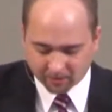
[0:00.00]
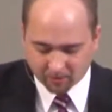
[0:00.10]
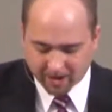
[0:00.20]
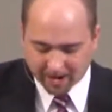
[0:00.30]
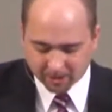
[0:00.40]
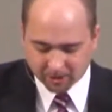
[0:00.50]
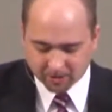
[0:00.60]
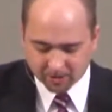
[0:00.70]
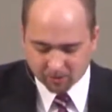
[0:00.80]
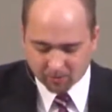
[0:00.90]
we ask you
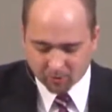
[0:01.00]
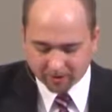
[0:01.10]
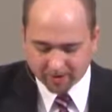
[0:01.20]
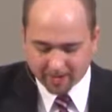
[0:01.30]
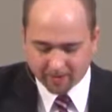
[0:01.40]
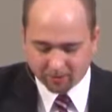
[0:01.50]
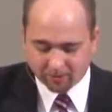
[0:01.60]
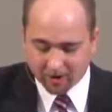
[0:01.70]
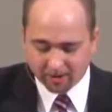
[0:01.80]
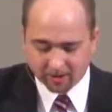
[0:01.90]
this one more time. We
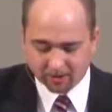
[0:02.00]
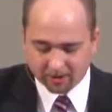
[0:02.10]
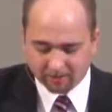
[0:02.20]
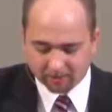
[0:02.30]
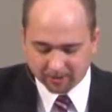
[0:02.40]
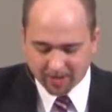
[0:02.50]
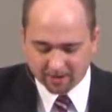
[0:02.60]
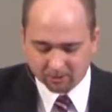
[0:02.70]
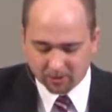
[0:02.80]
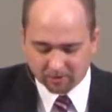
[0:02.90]
prayed to you several
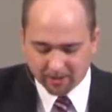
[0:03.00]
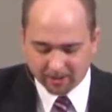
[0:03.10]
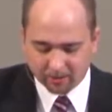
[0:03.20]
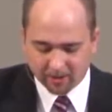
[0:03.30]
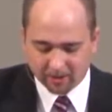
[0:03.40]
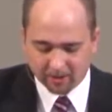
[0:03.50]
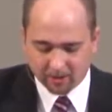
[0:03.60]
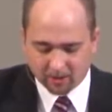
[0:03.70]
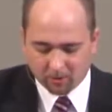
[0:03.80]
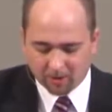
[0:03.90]
times already. We,
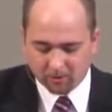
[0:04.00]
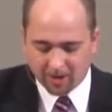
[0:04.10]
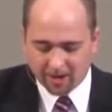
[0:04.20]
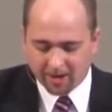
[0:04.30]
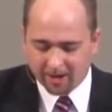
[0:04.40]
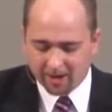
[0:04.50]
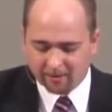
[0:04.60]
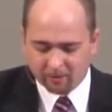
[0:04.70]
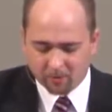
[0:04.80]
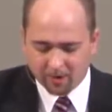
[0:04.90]
we do not
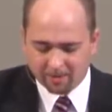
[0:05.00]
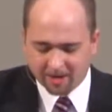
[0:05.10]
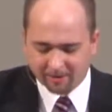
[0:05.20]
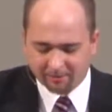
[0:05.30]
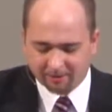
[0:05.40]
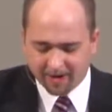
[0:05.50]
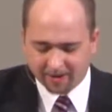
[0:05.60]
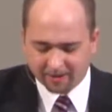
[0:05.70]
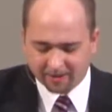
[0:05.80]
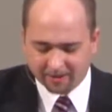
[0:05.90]
ever want to make a
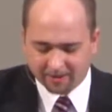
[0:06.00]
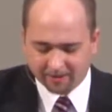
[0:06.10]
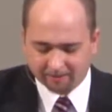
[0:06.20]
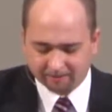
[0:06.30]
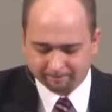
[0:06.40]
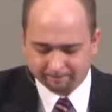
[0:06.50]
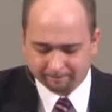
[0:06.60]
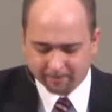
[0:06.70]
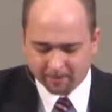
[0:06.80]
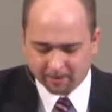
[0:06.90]
vanity
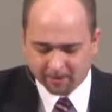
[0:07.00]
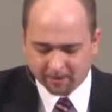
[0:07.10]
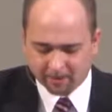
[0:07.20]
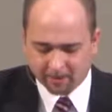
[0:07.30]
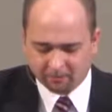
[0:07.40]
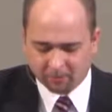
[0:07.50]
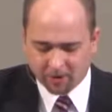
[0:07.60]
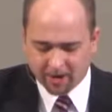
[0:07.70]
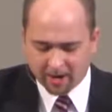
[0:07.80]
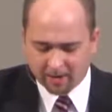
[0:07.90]
of
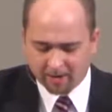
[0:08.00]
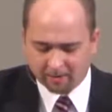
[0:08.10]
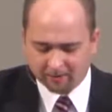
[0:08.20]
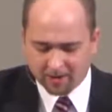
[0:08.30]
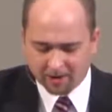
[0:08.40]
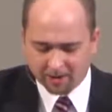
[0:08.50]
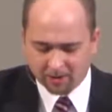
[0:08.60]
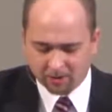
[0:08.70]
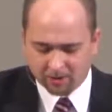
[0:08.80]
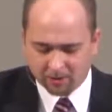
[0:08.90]
prayer, of
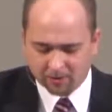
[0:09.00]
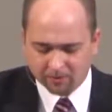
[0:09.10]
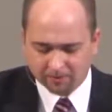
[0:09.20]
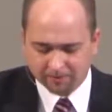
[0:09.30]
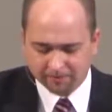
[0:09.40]
talking with you.